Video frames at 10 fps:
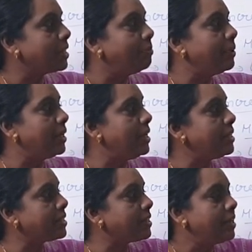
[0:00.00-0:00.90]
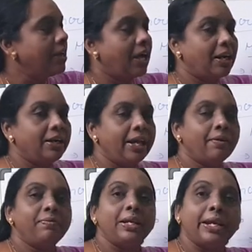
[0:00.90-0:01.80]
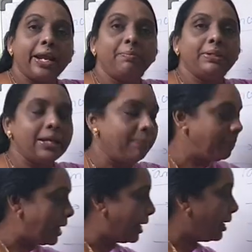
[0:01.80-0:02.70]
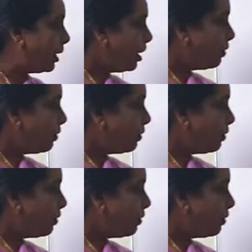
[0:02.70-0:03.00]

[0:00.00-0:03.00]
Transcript: will be released and we named them and